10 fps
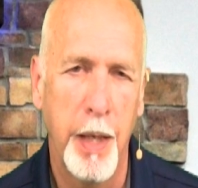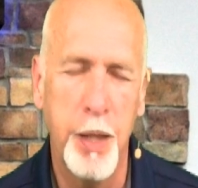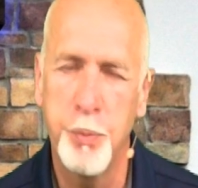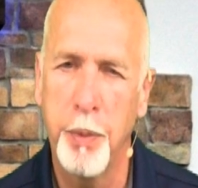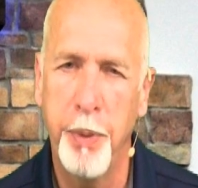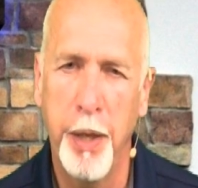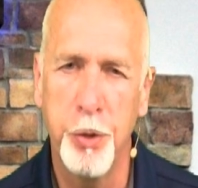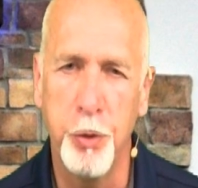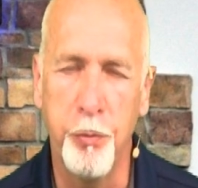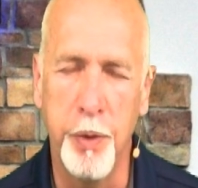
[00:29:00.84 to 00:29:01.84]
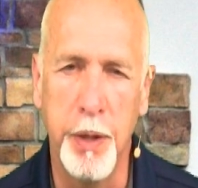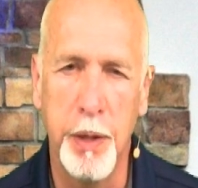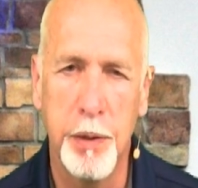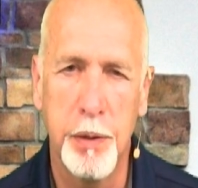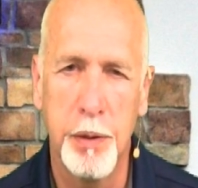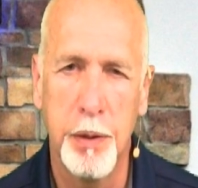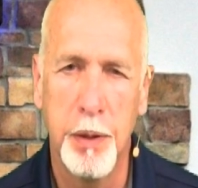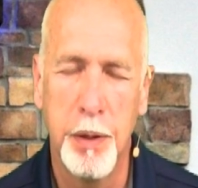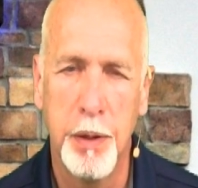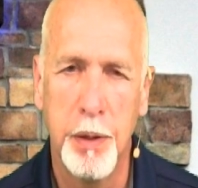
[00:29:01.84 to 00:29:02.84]
He's prepared you for this.
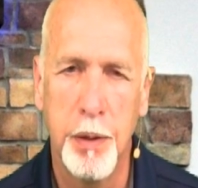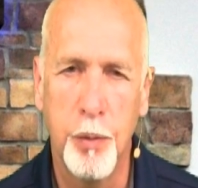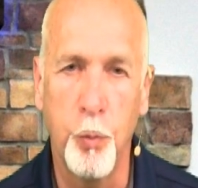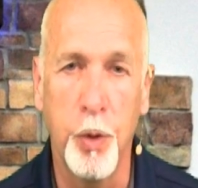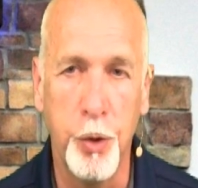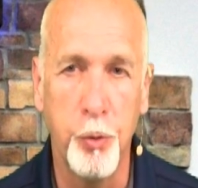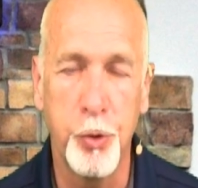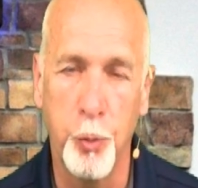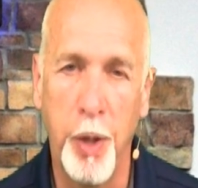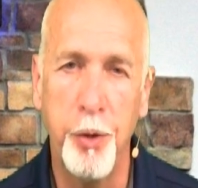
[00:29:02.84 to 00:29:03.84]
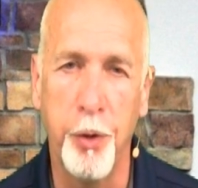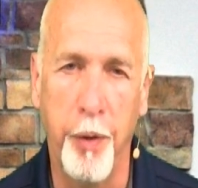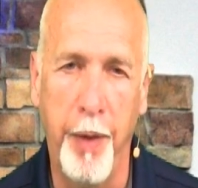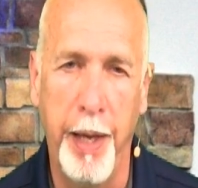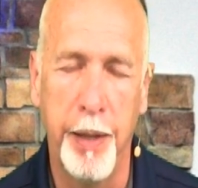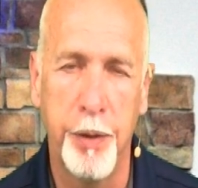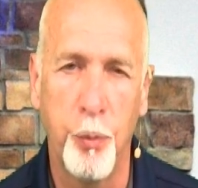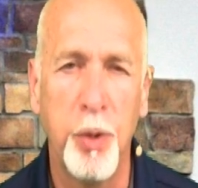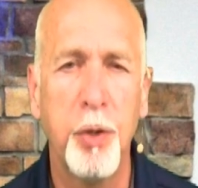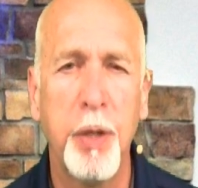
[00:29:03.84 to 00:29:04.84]
Will you surrender to
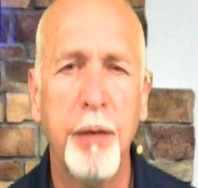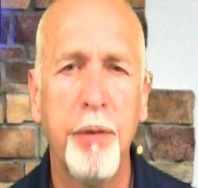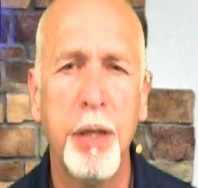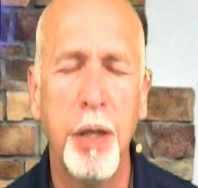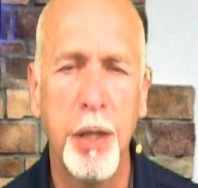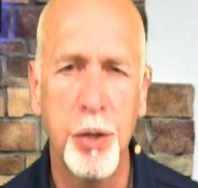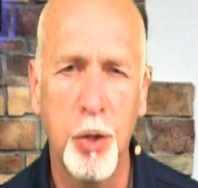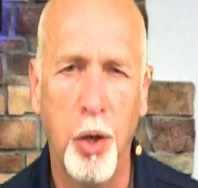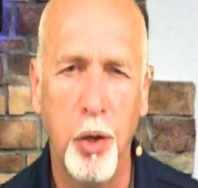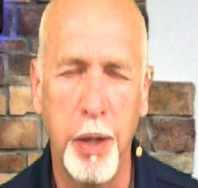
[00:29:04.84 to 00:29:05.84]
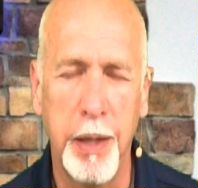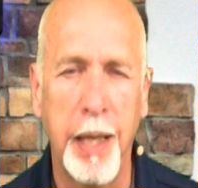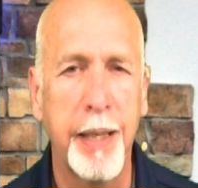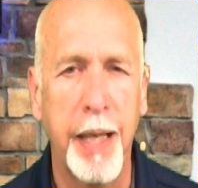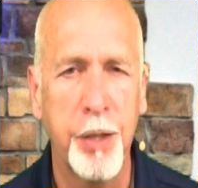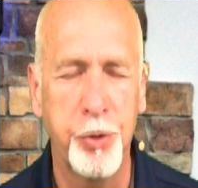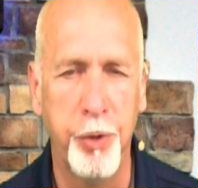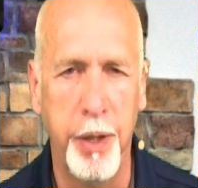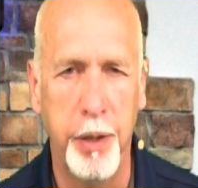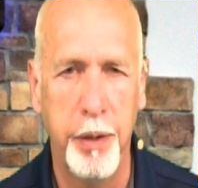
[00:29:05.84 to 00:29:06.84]
that? Will you give in to his calling like
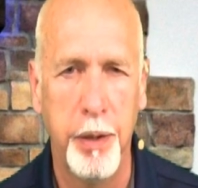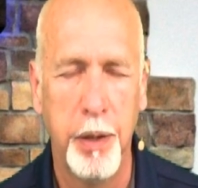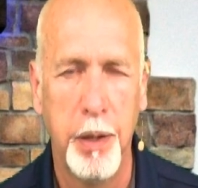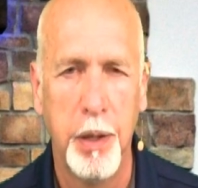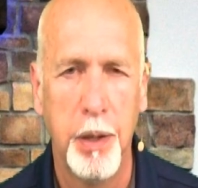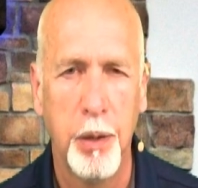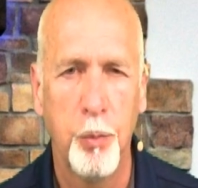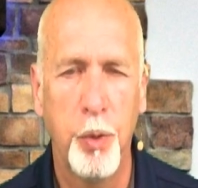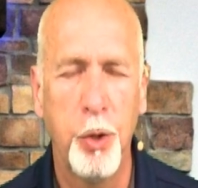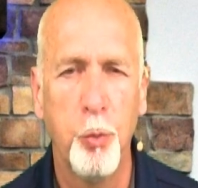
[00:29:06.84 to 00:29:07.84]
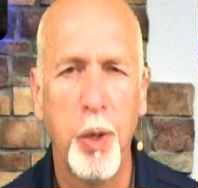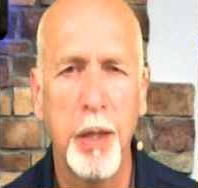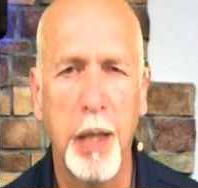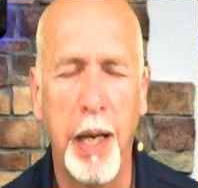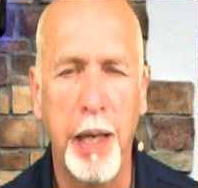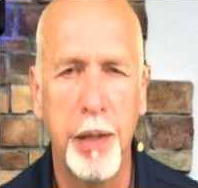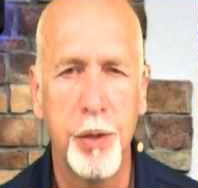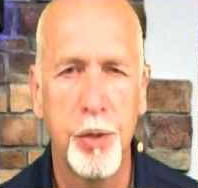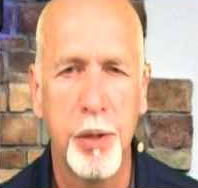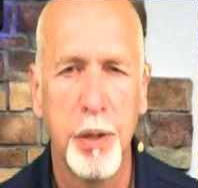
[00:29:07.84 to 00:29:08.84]
Esther did? Will you
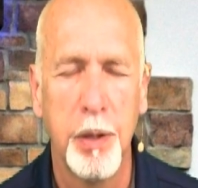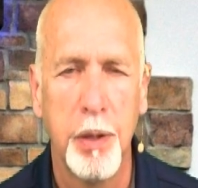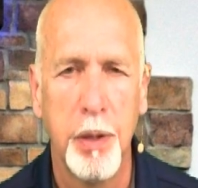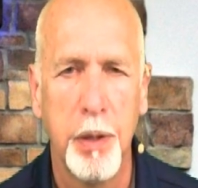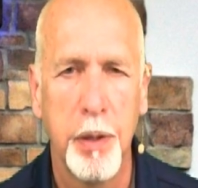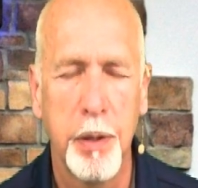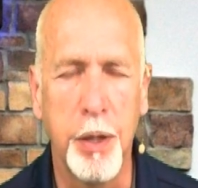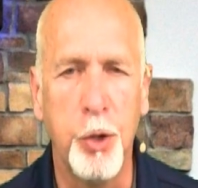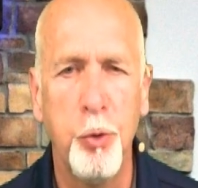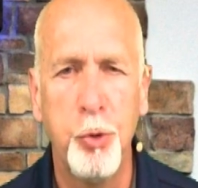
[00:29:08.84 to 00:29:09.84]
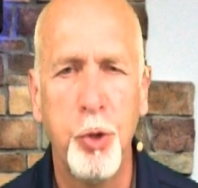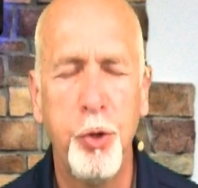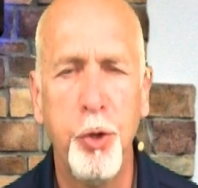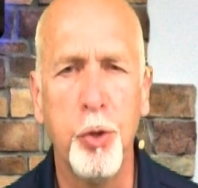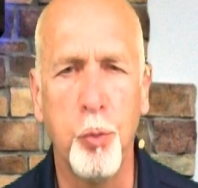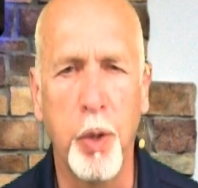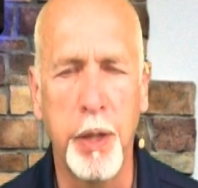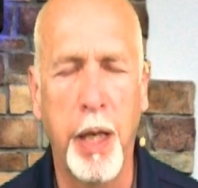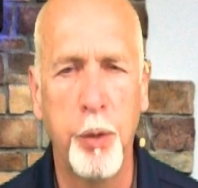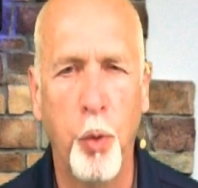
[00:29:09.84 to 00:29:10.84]
realize that you should do
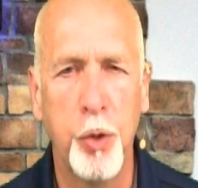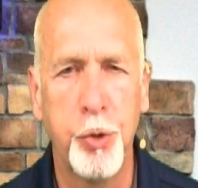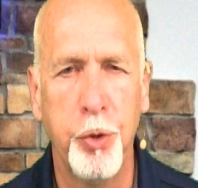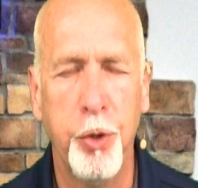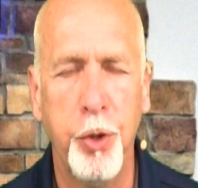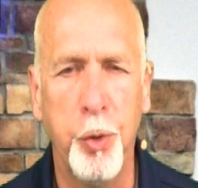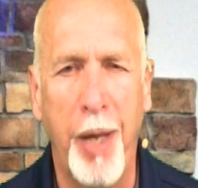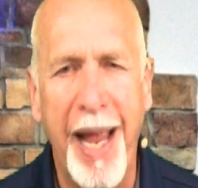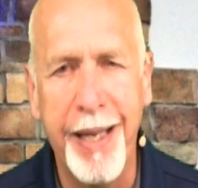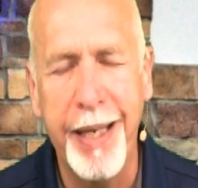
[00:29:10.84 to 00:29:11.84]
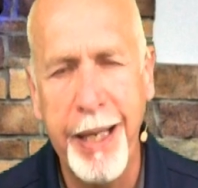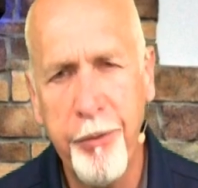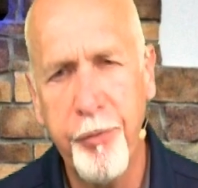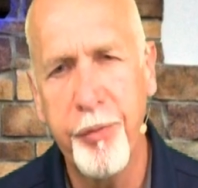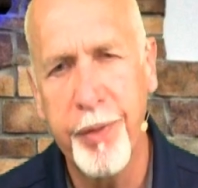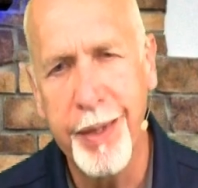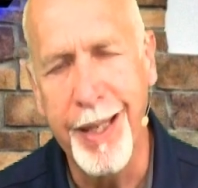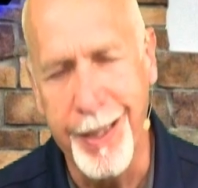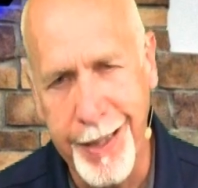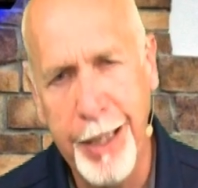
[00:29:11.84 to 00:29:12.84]
what God wants you to do. And if
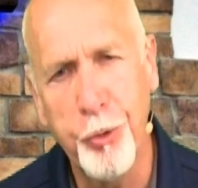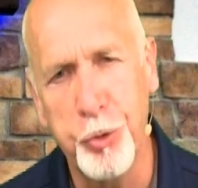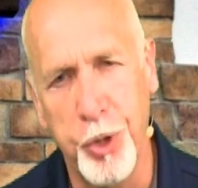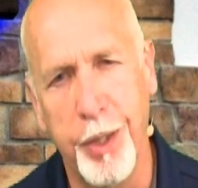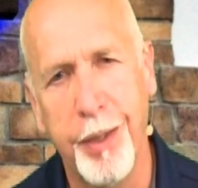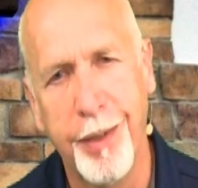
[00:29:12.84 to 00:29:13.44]
it kills you,